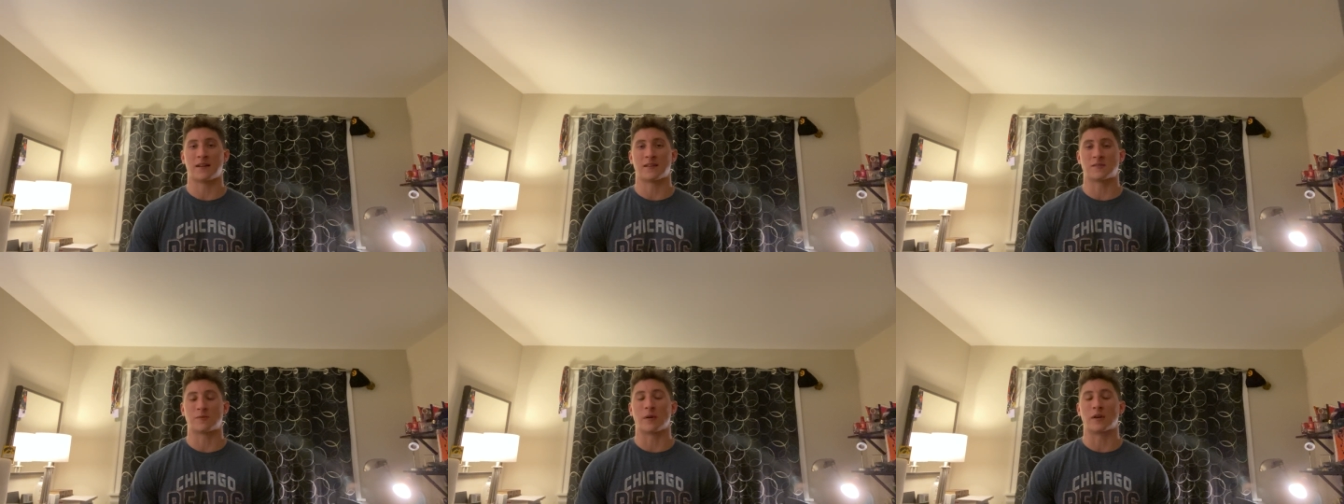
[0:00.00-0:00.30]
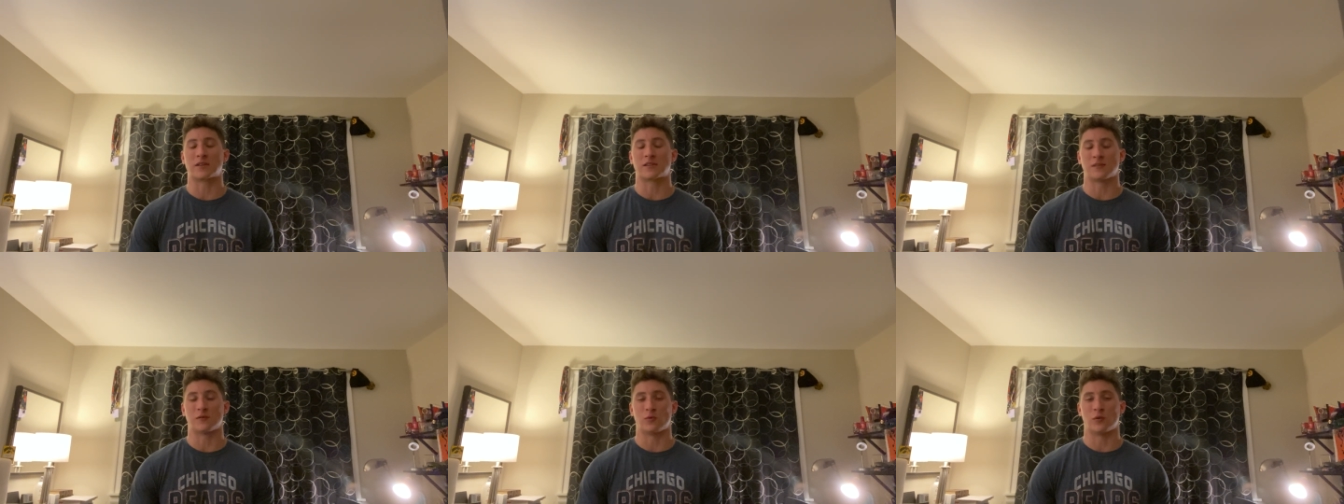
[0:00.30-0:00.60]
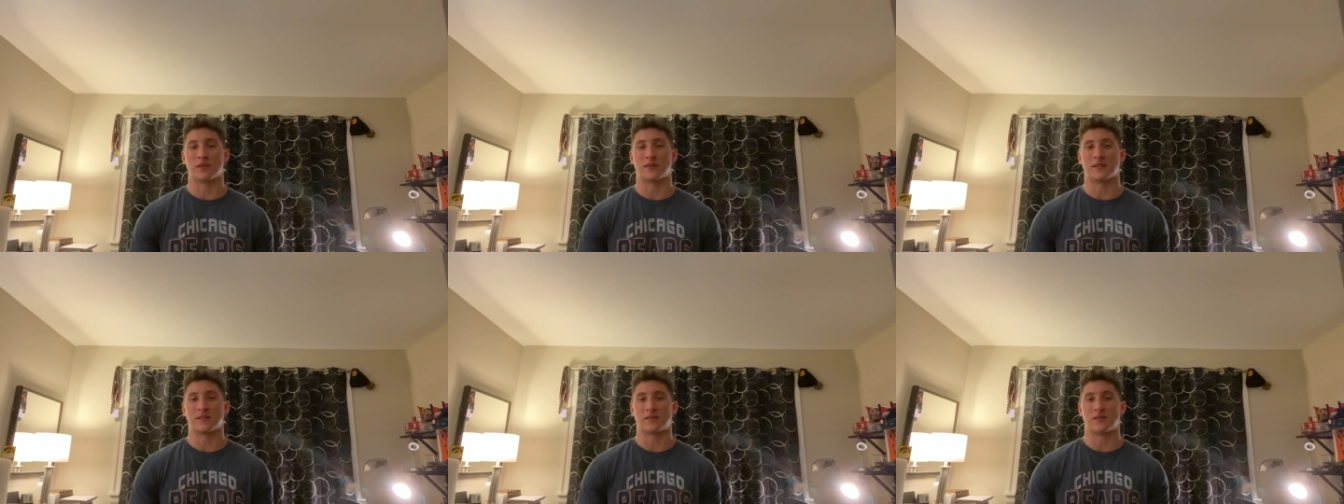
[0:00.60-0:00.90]
especially
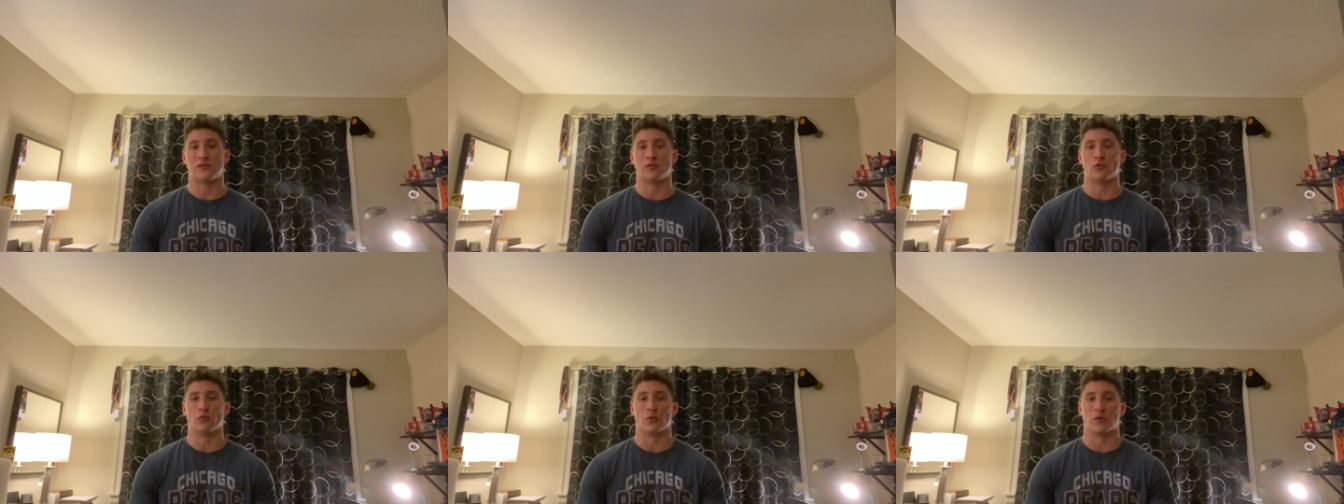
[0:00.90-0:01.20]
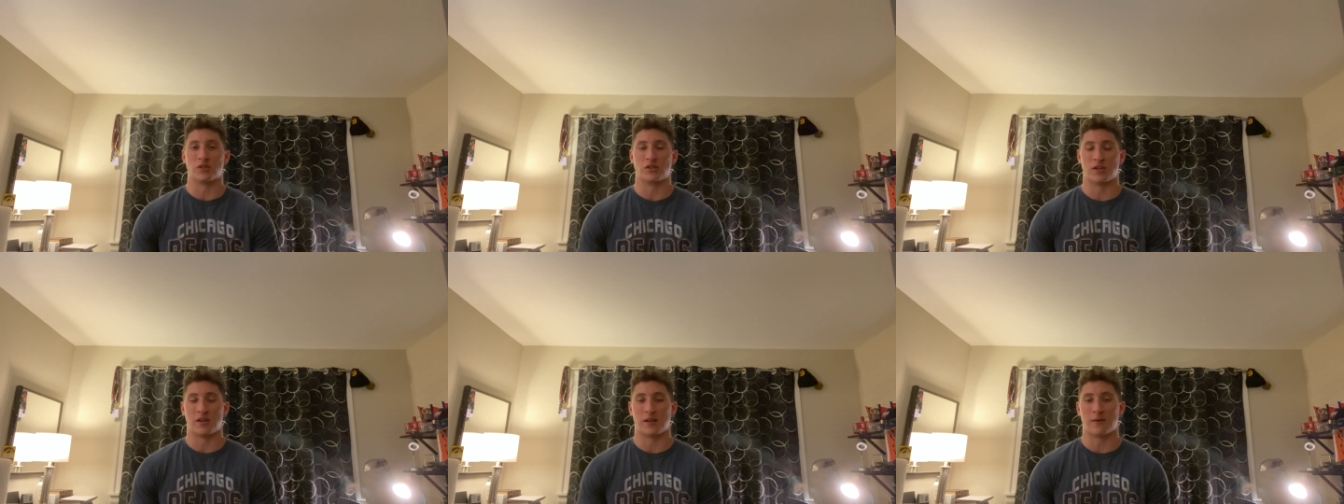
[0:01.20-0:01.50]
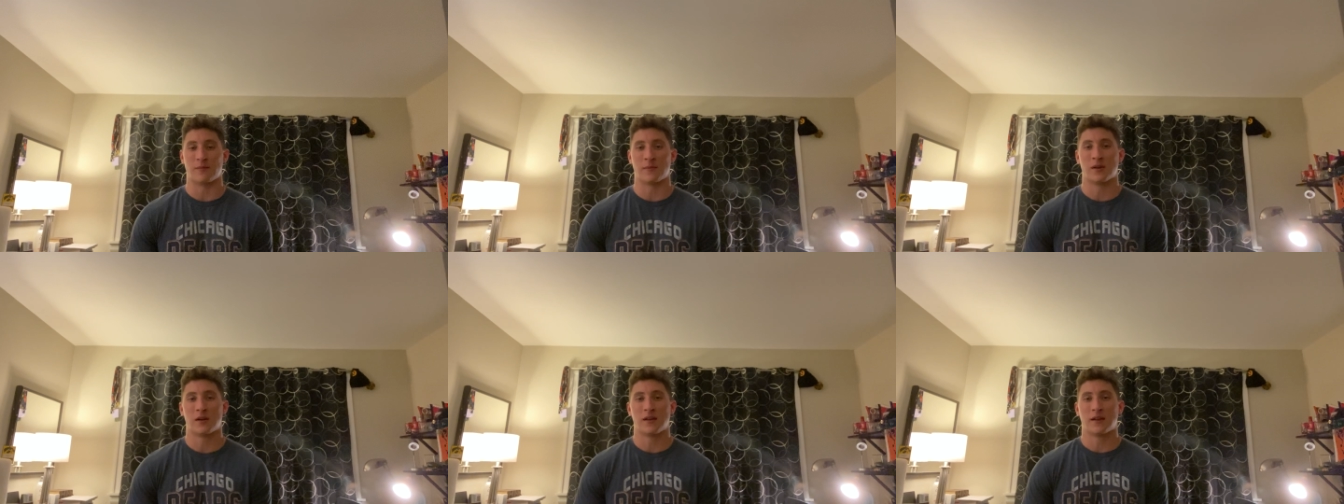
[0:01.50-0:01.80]
with this new
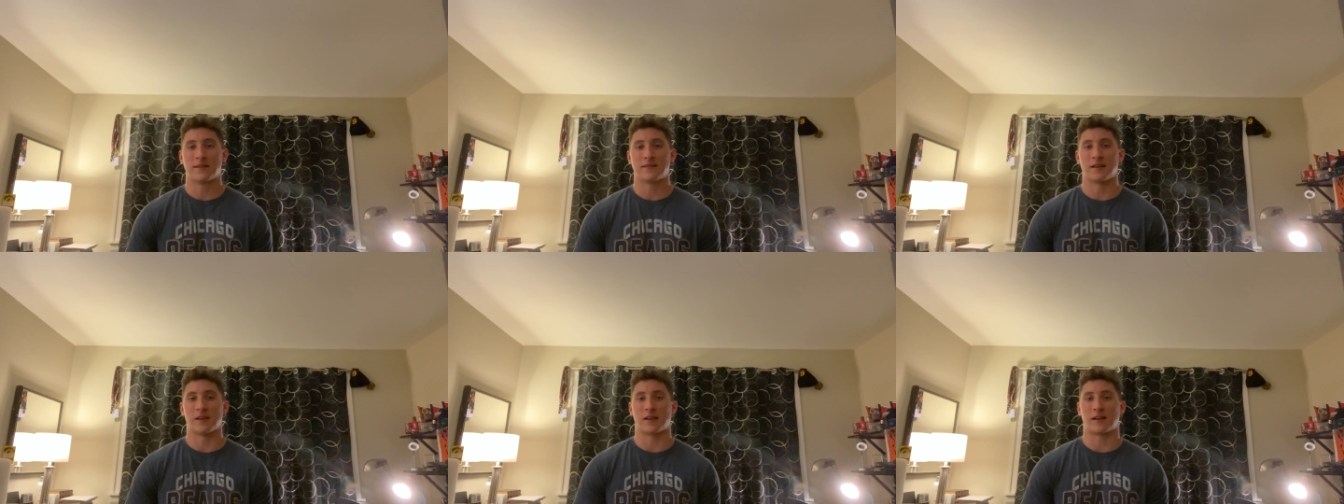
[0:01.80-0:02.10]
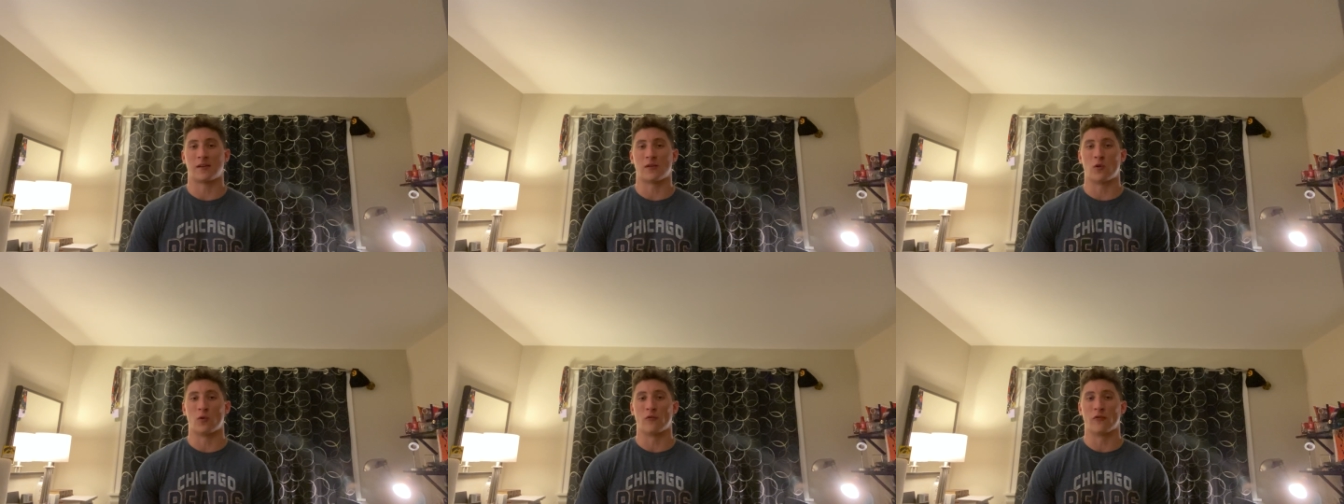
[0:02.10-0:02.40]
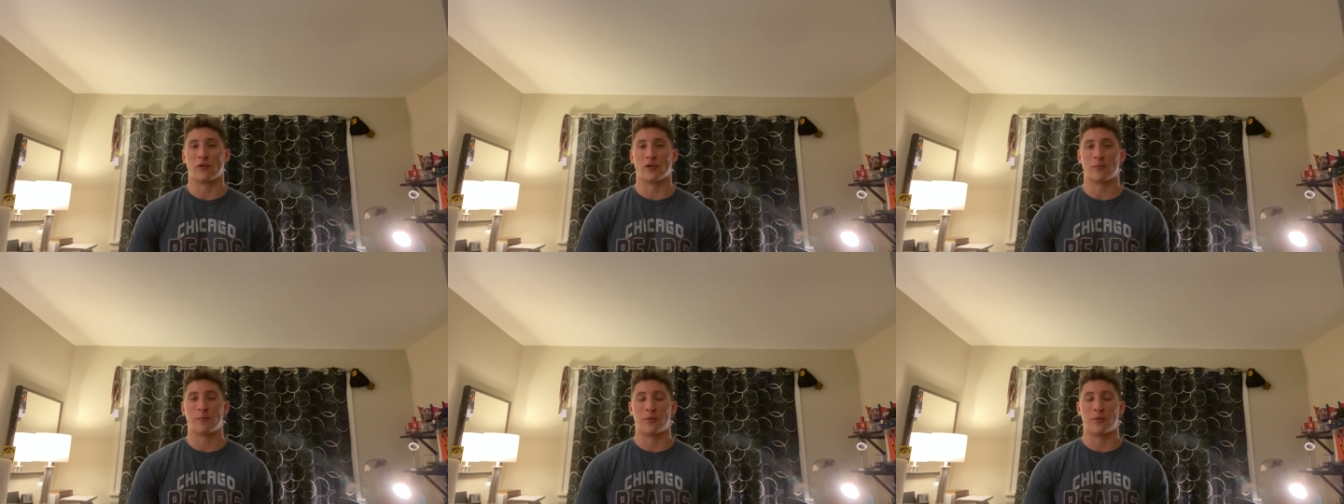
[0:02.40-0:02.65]
regime taking over.